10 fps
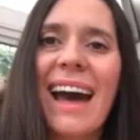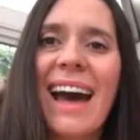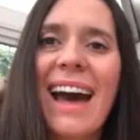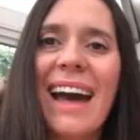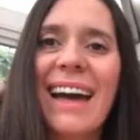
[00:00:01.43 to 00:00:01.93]

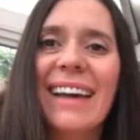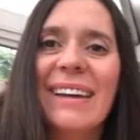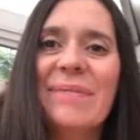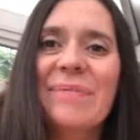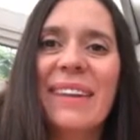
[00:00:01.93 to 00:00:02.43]
Hi,
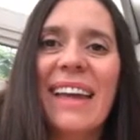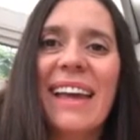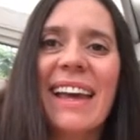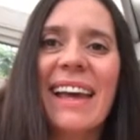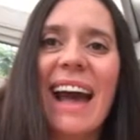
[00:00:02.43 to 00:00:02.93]

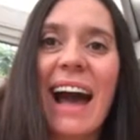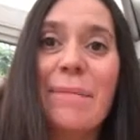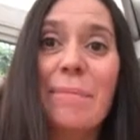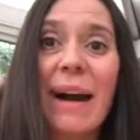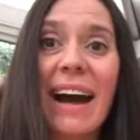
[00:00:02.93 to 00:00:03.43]

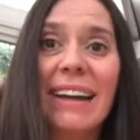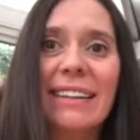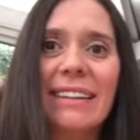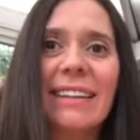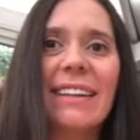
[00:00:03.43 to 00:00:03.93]
I'm
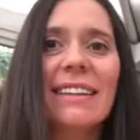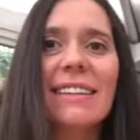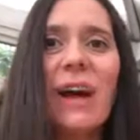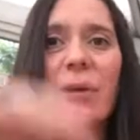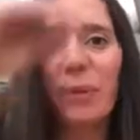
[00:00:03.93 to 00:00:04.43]
back.
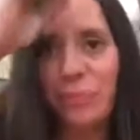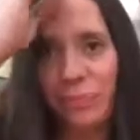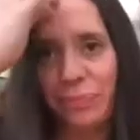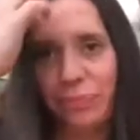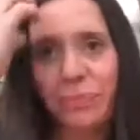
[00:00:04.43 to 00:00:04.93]
So
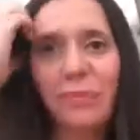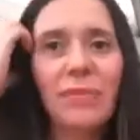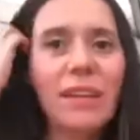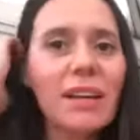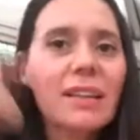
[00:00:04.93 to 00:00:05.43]

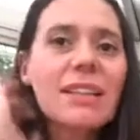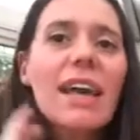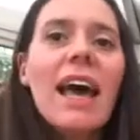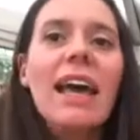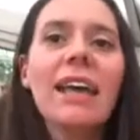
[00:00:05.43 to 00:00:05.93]

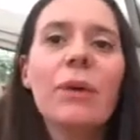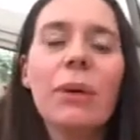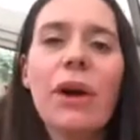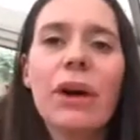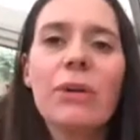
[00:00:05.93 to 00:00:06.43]
today
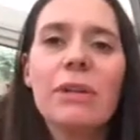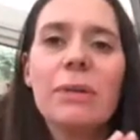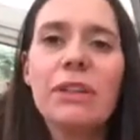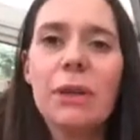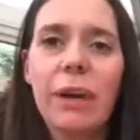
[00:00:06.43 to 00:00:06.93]
we are going to
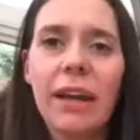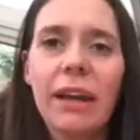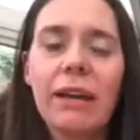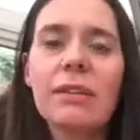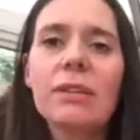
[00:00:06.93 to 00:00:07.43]
be
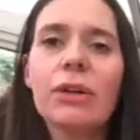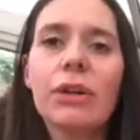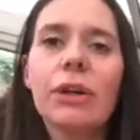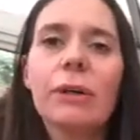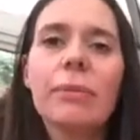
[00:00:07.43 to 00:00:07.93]
doing
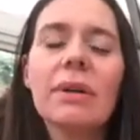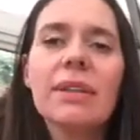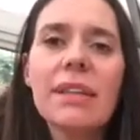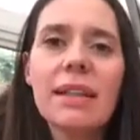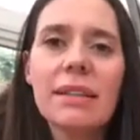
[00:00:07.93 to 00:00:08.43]
some
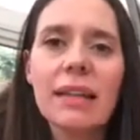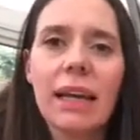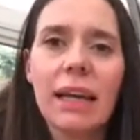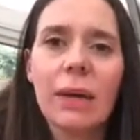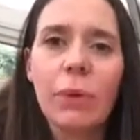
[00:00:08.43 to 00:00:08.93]

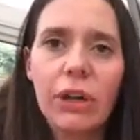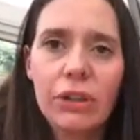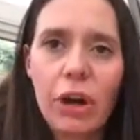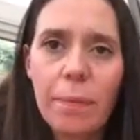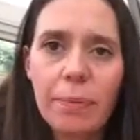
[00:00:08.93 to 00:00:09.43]
stenciling
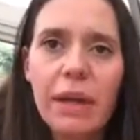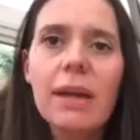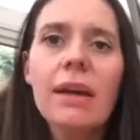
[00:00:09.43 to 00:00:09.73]
workshop,